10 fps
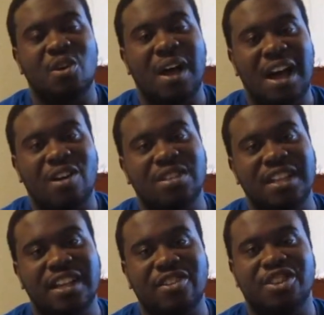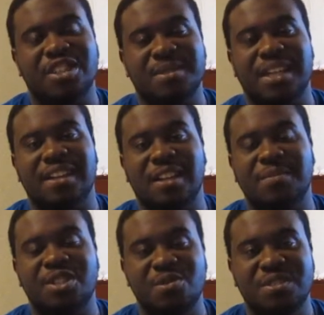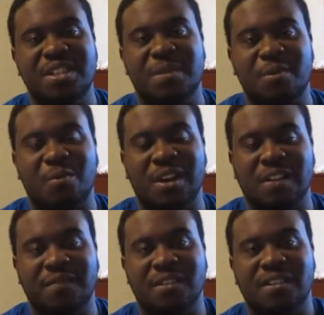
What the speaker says: how the energens ended up choosing them and whatever.